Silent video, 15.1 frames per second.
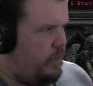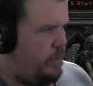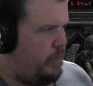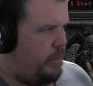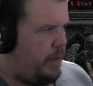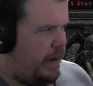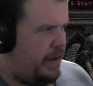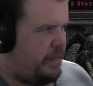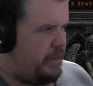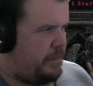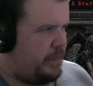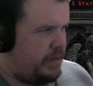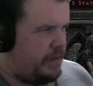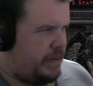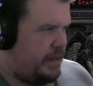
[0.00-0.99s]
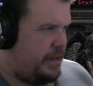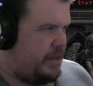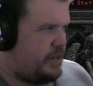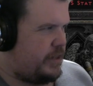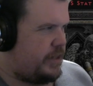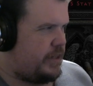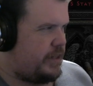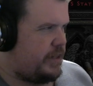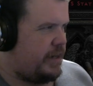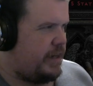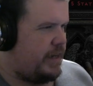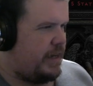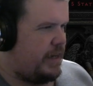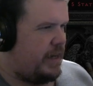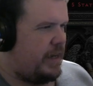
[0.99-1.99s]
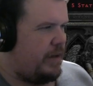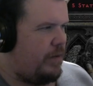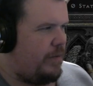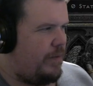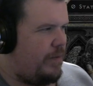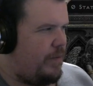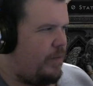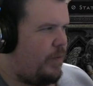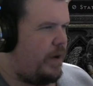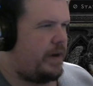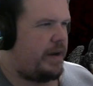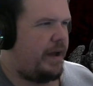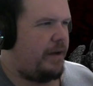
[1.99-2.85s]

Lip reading: by the police when